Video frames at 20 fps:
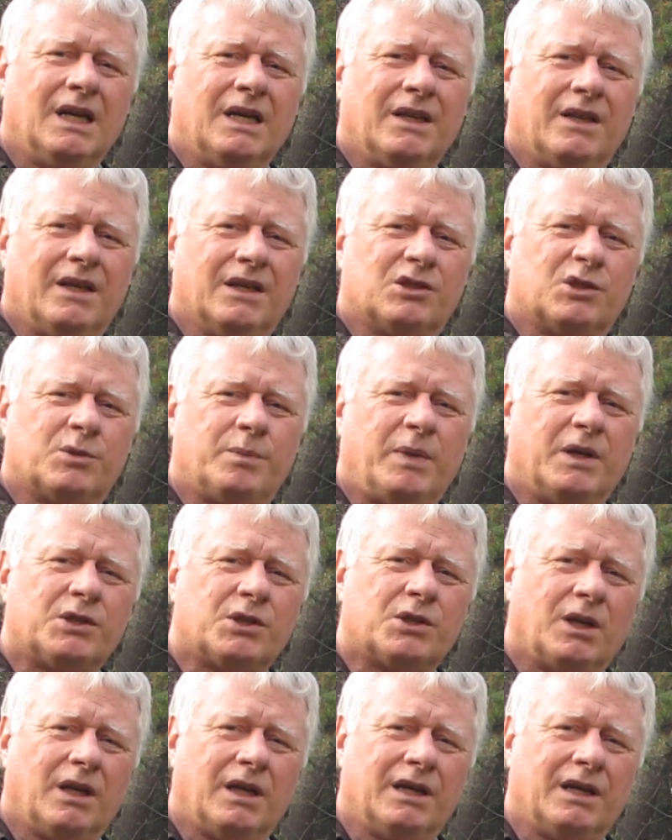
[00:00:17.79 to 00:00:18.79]
that
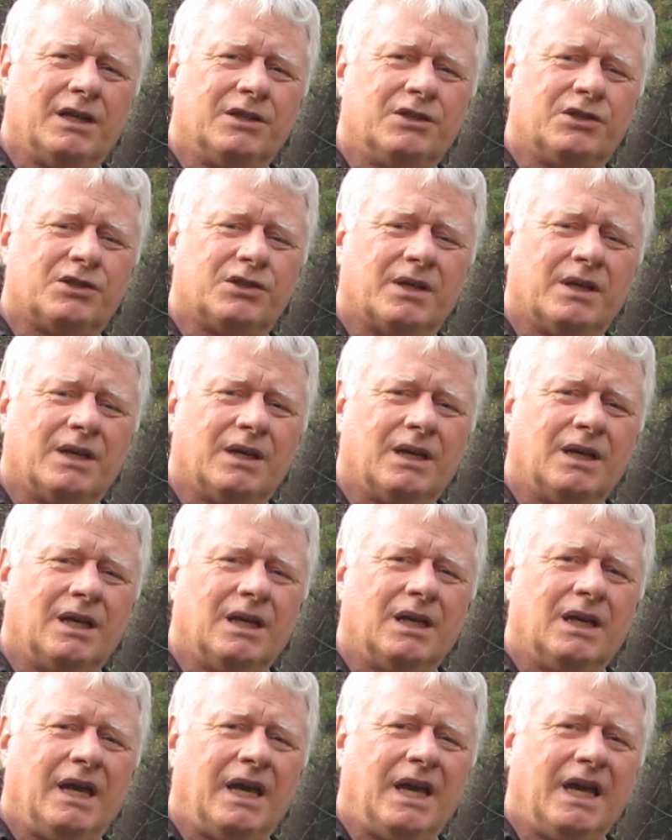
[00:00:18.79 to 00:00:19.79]
Specialized
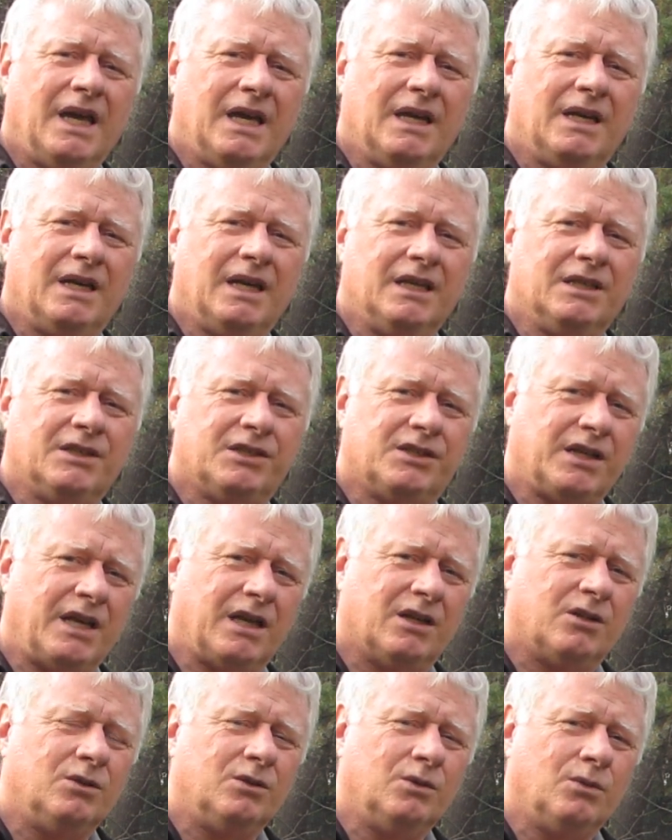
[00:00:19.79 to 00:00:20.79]
had a
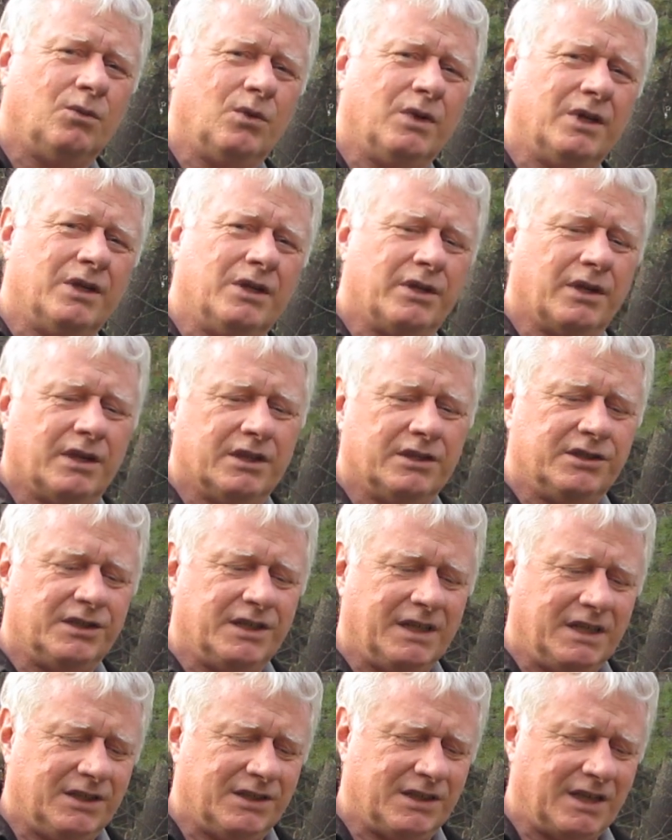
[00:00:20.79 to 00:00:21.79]
saddle with
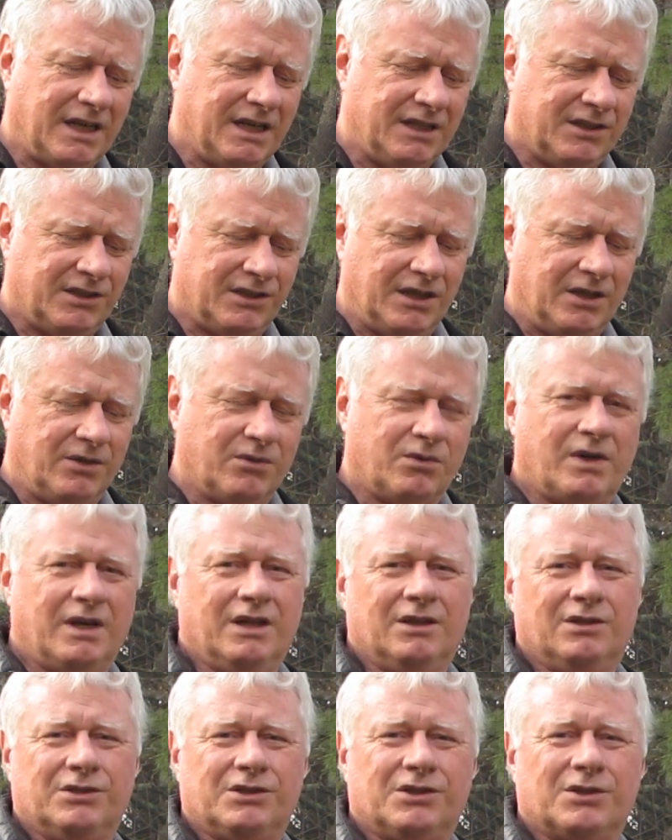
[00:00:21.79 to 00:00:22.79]
zigzag seat
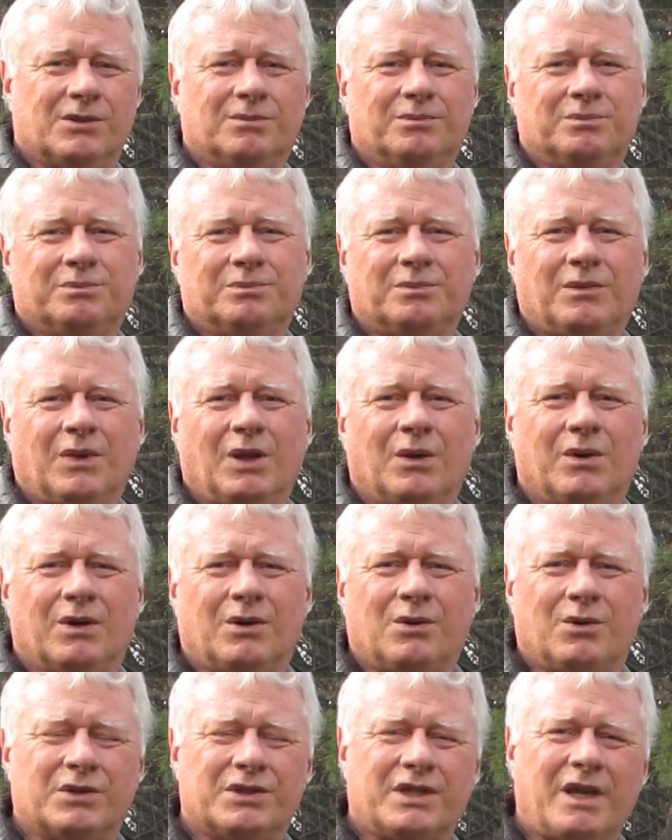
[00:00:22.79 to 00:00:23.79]
rails. Well,
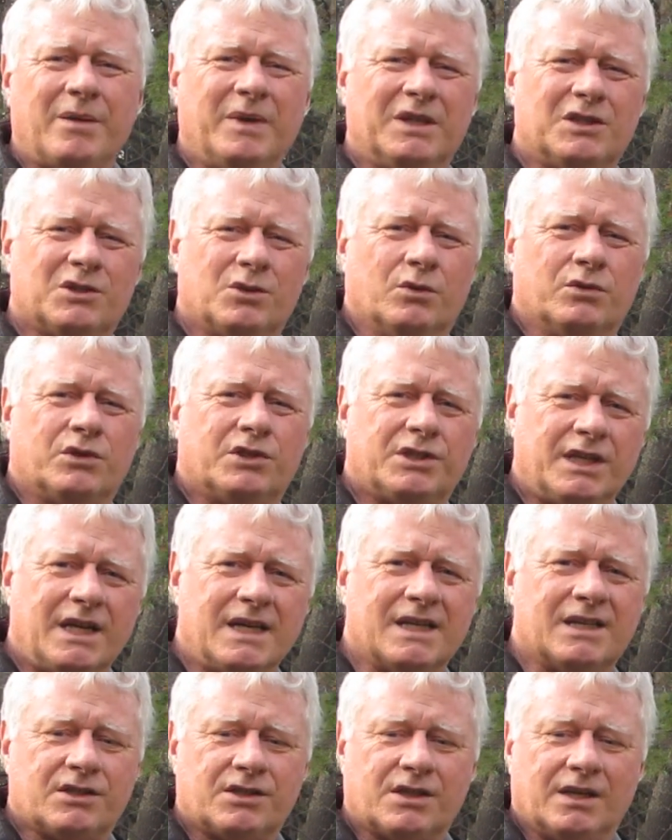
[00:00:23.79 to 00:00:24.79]
of course, that makes no
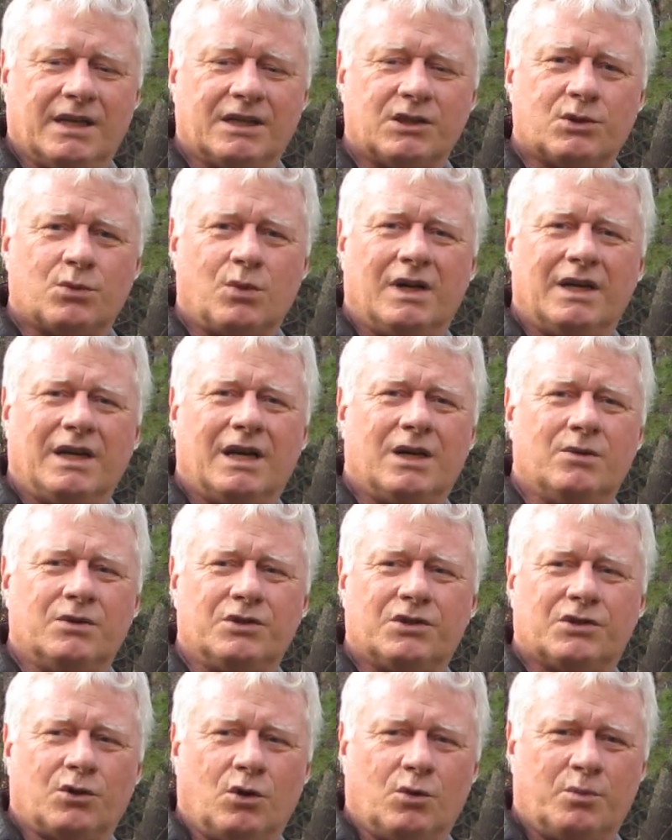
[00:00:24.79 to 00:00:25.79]
sense, and that's why I
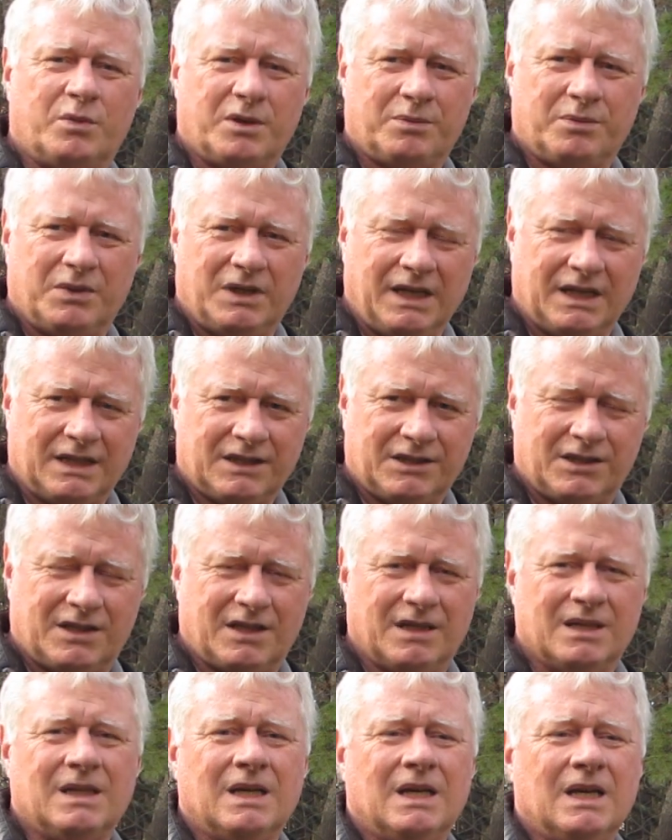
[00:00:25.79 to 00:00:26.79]
was so perplexed.
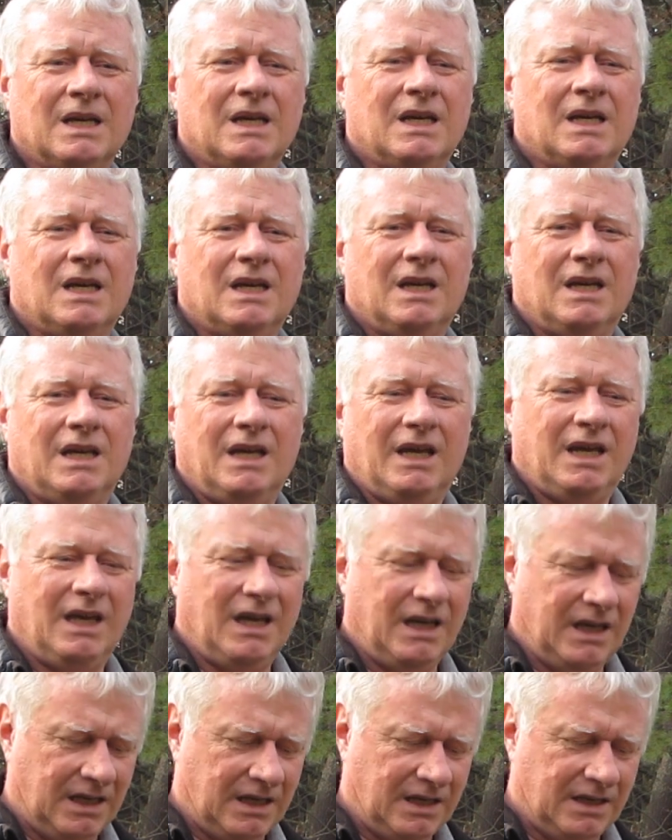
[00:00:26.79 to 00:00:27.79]

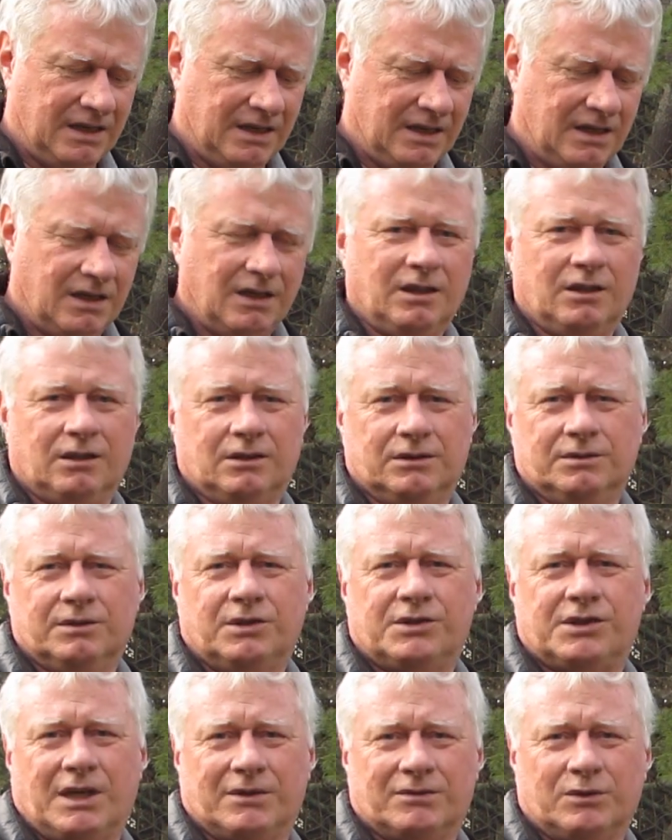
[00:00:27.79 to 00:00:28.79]
And
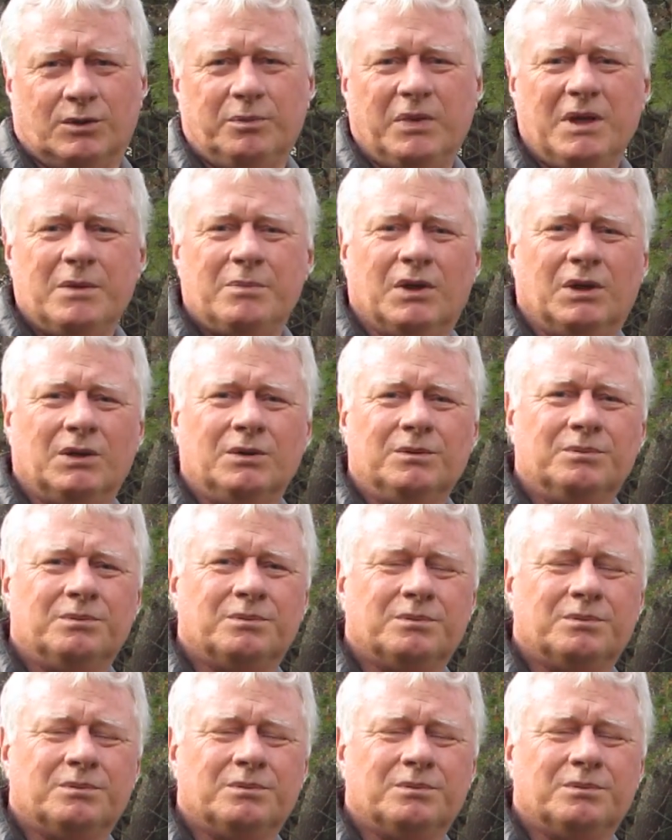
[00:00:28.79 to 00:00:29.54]
several people